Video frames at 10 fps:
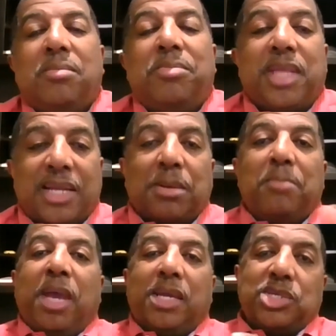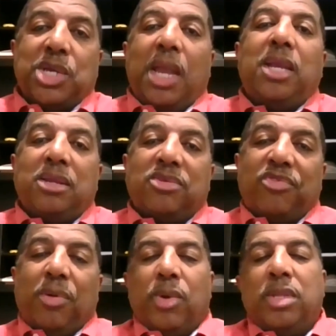but that's a big change
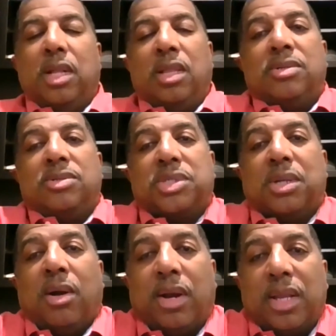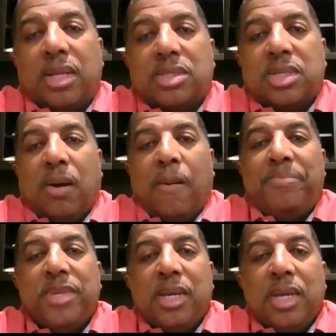from when the loan started. So
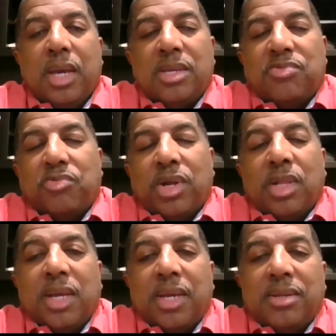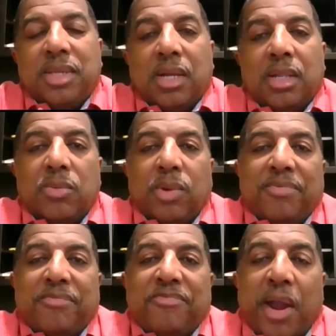it's really dealing
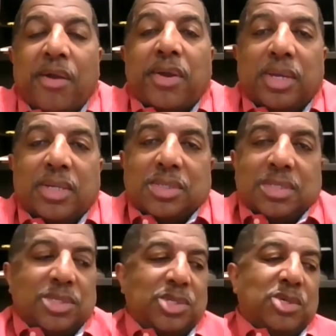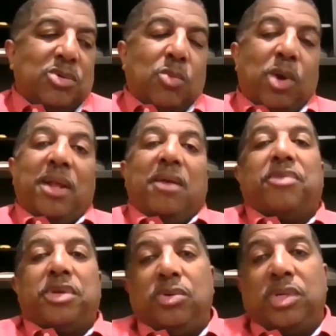with variances to
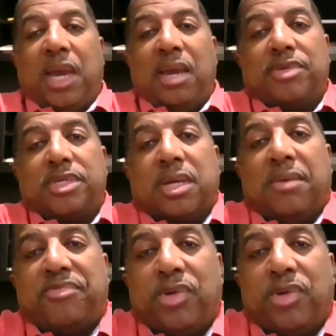whatever you gave us up